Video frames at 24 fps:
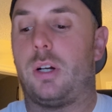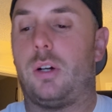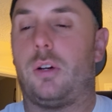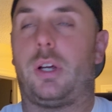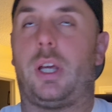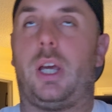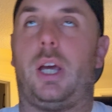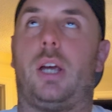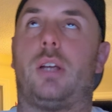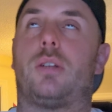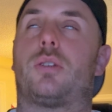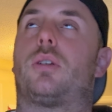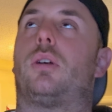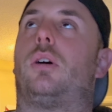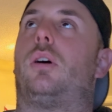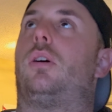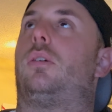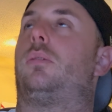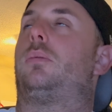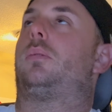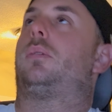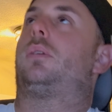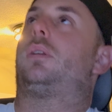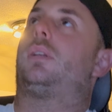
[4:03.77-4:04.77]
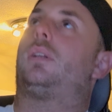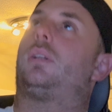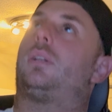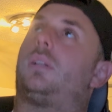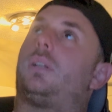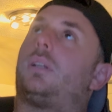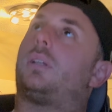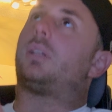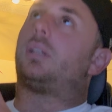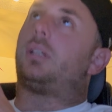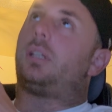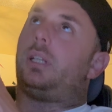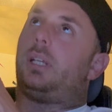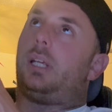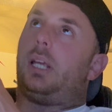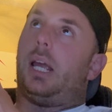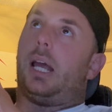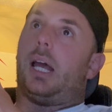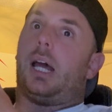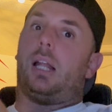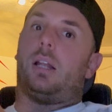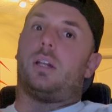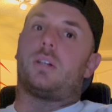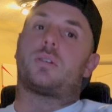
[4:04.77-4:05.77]
Okay, so
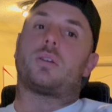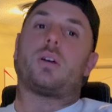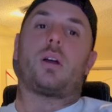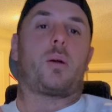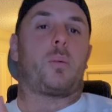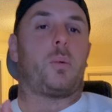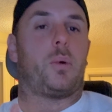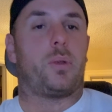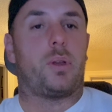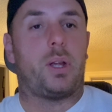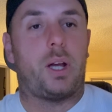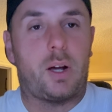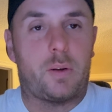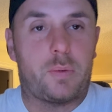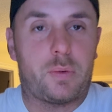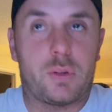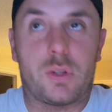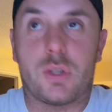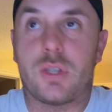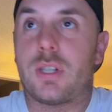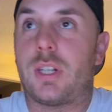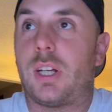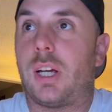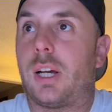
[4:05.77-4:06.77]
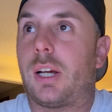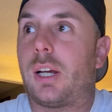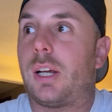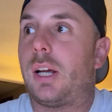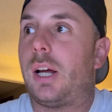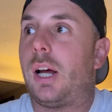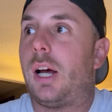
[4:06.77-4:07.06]
let's talk about that for a sec.